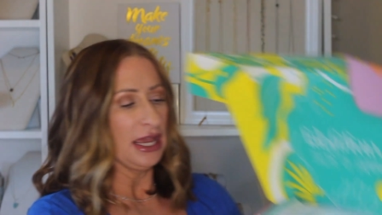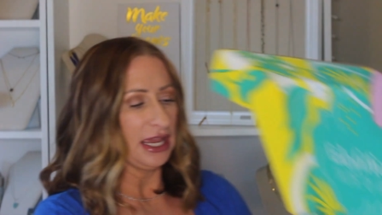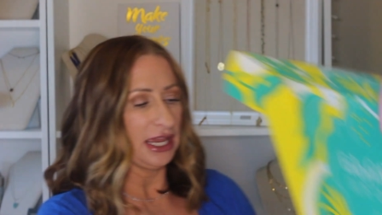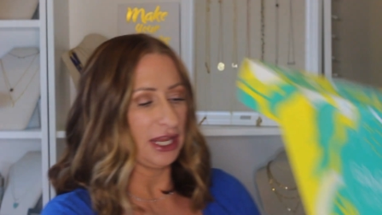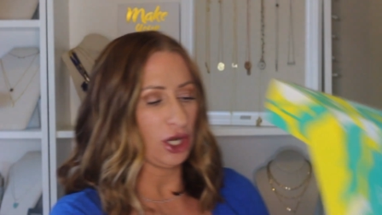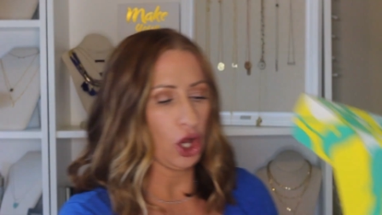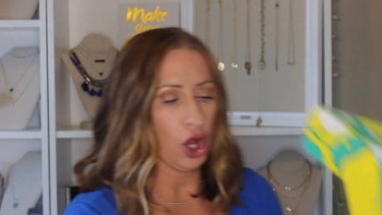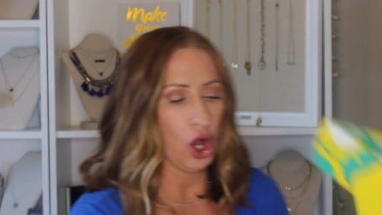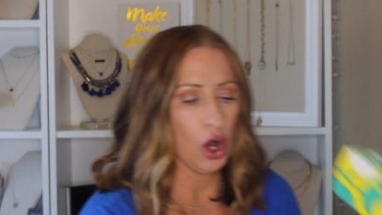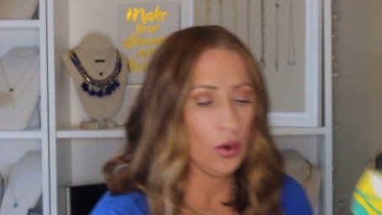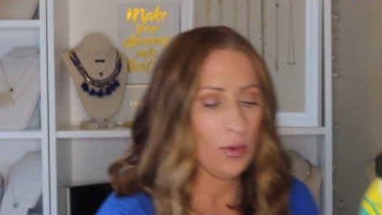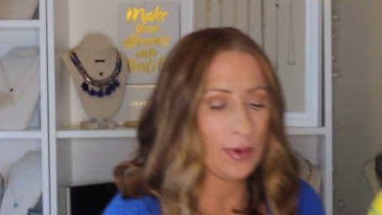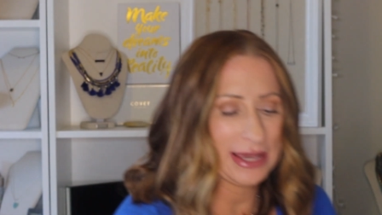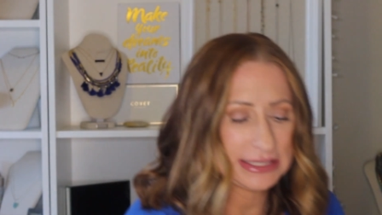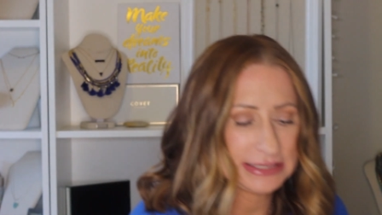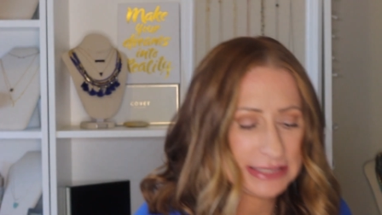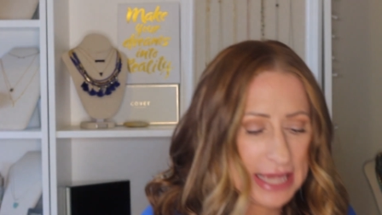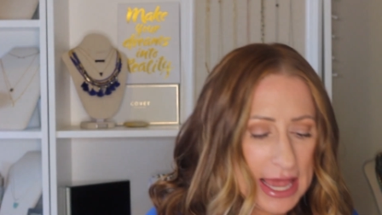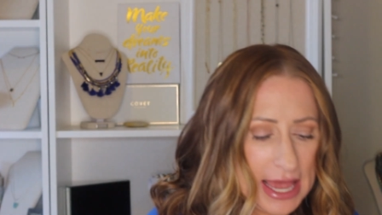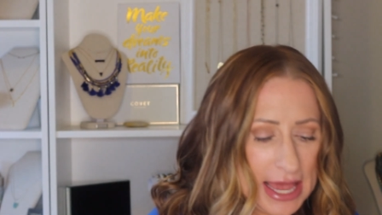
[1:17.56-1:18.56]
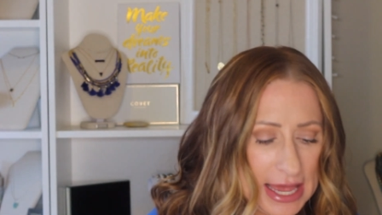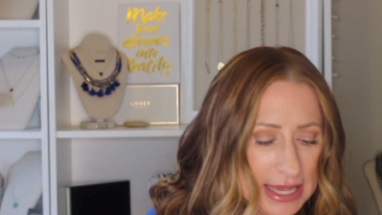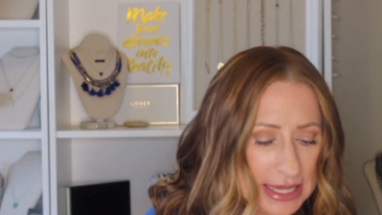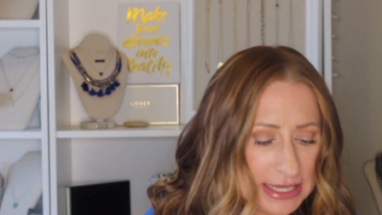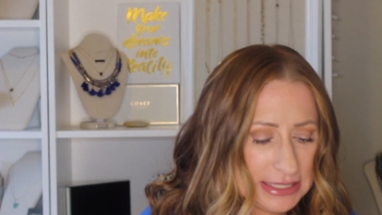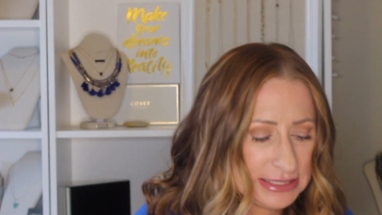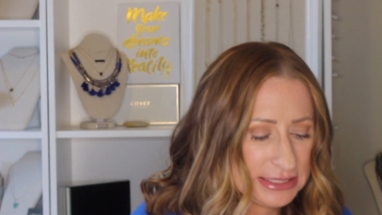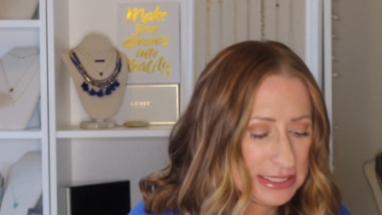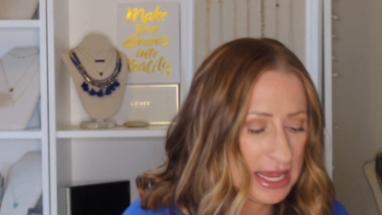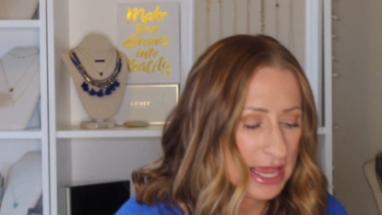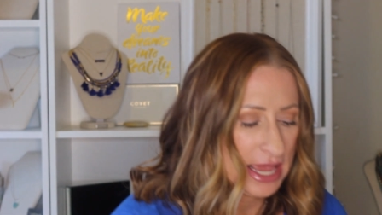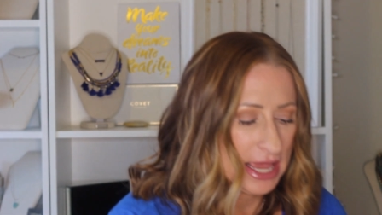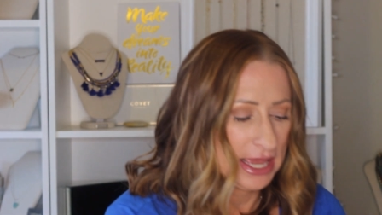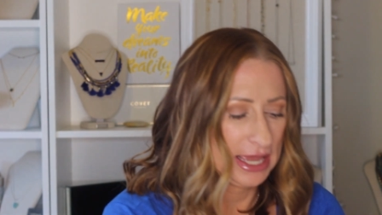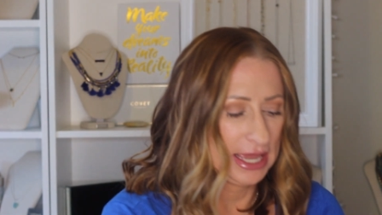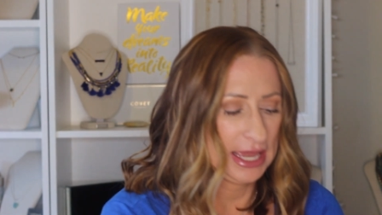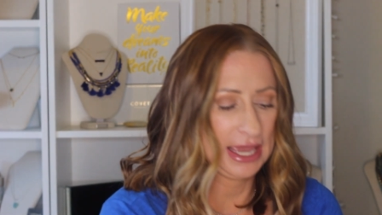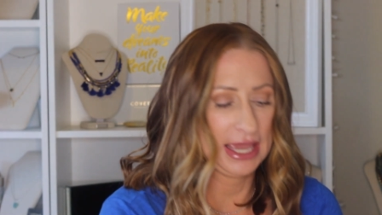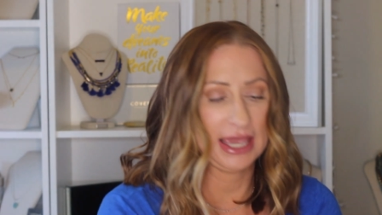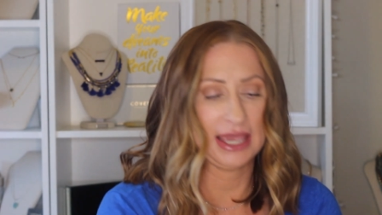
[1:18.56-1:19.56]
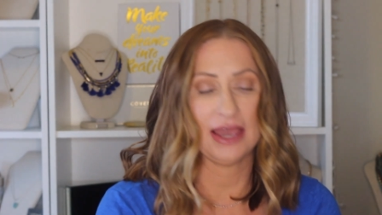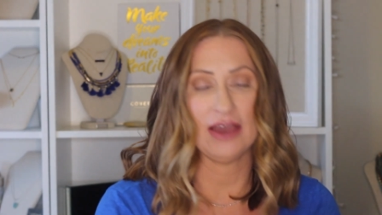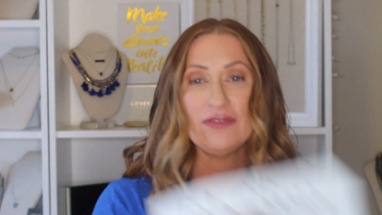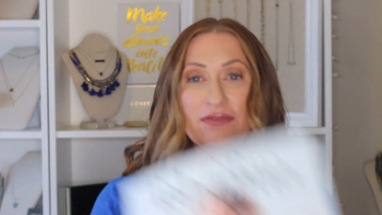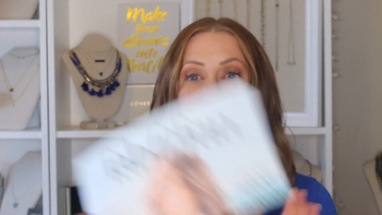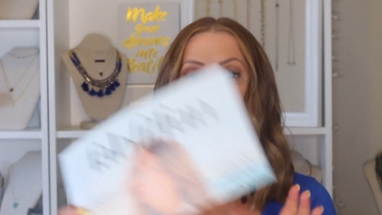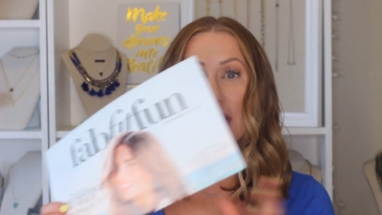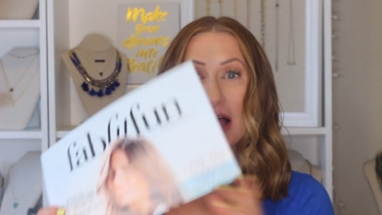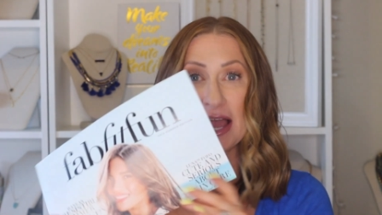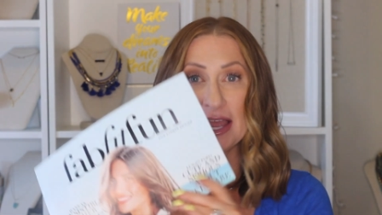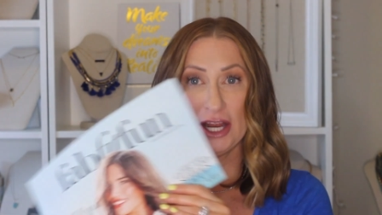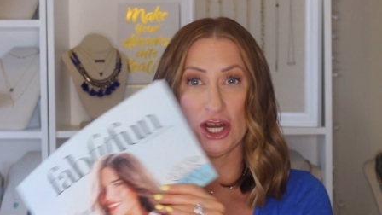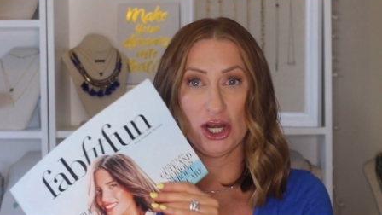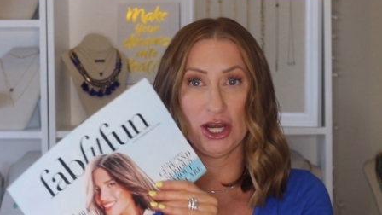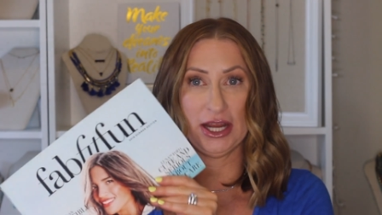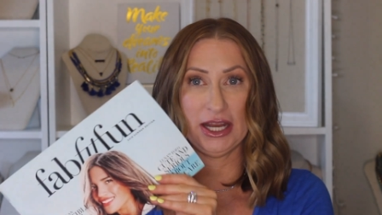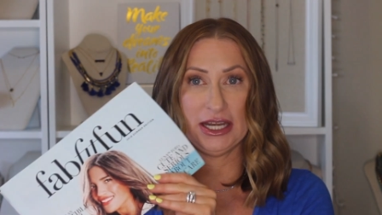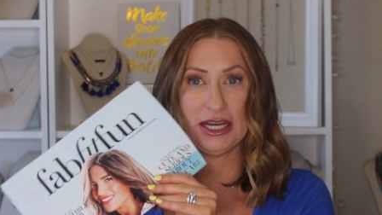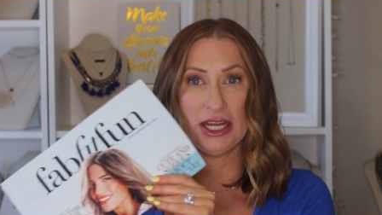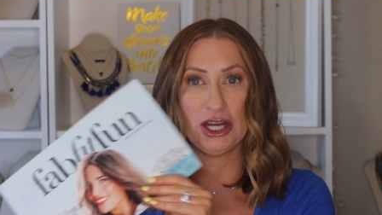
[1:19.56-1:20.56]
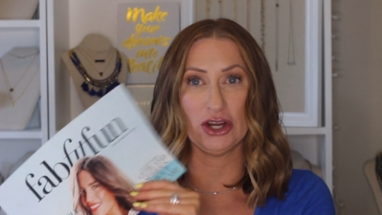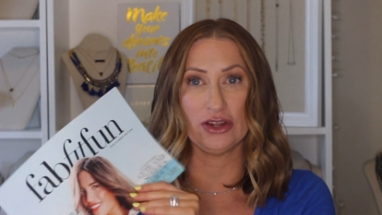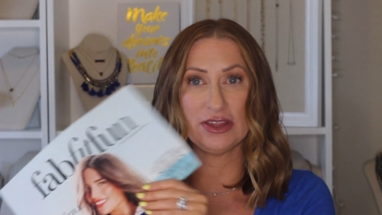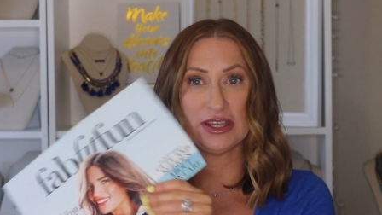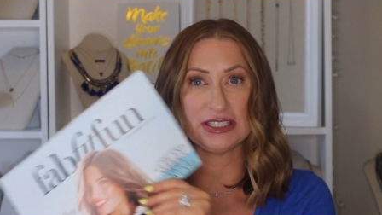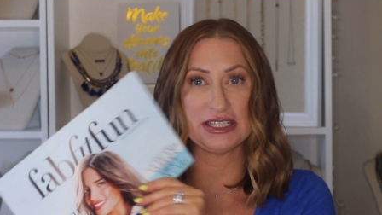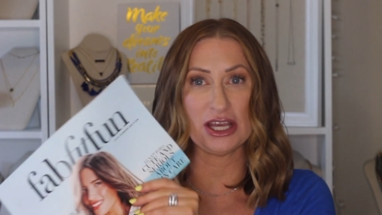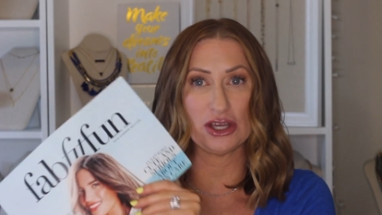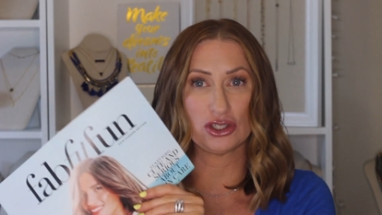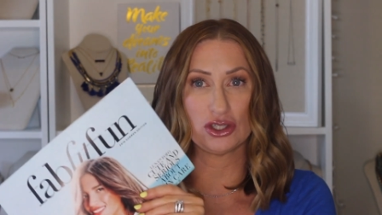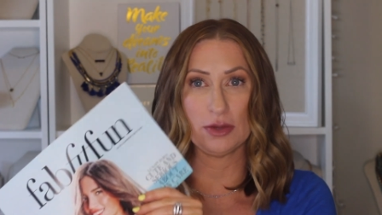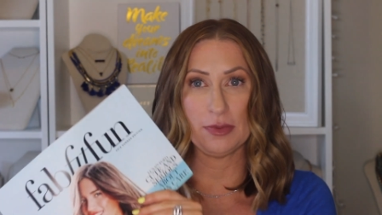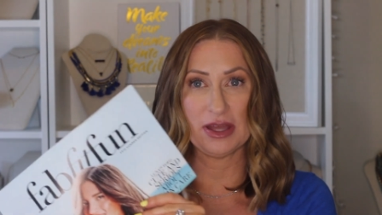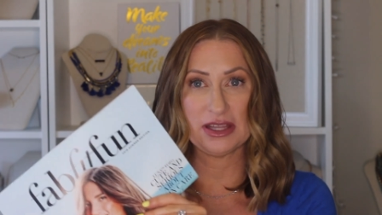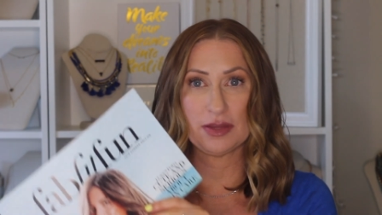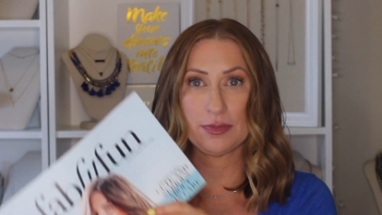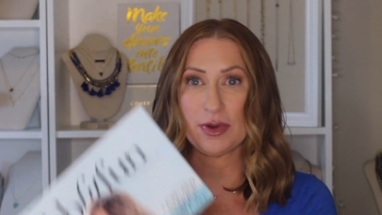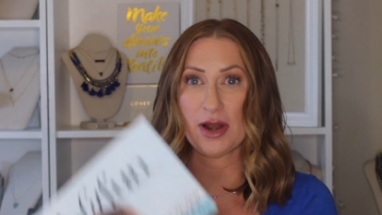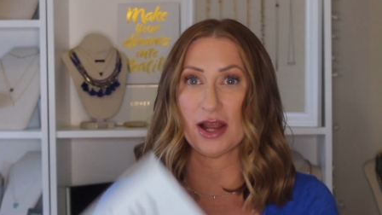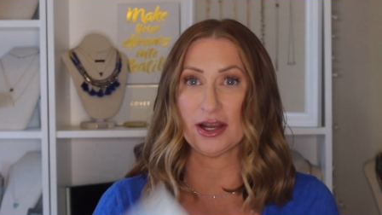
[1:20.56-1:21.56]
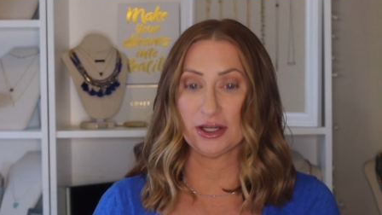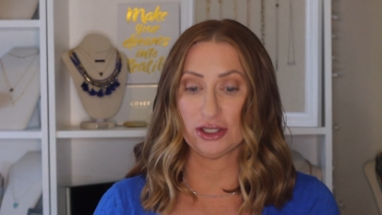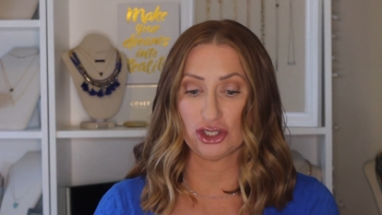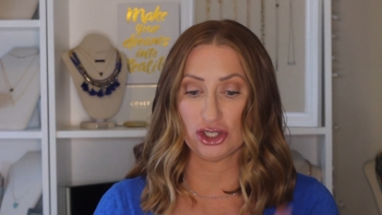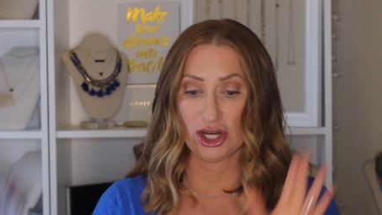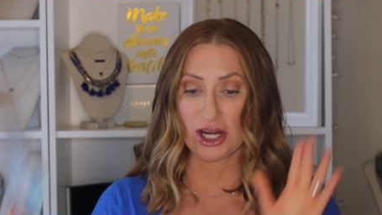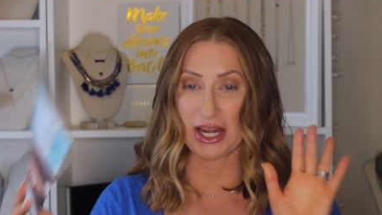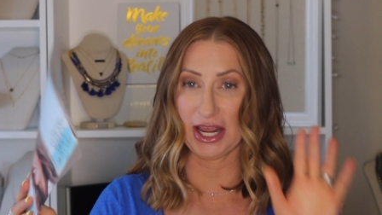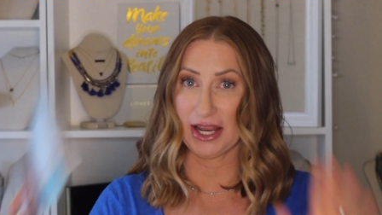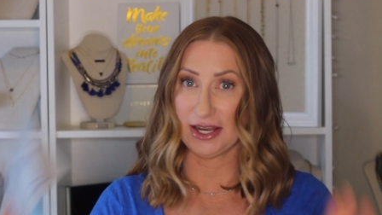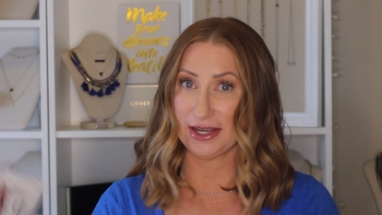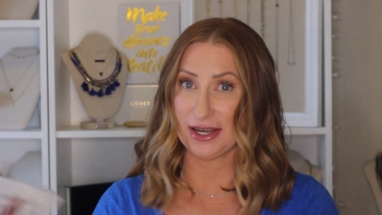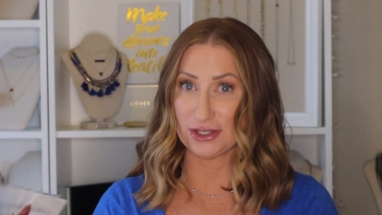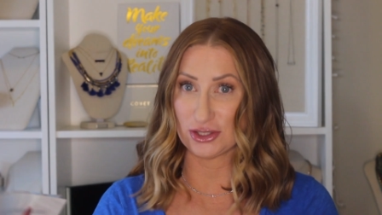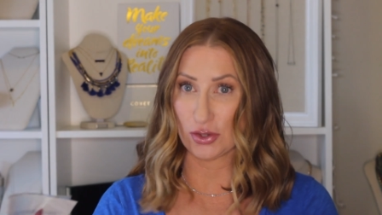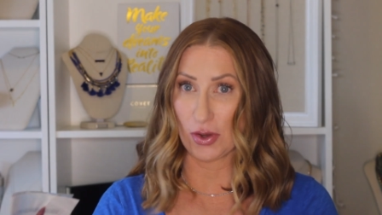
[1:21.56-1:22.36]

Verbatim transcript: it always has a flyer in here that tells you about the products you're gonna get.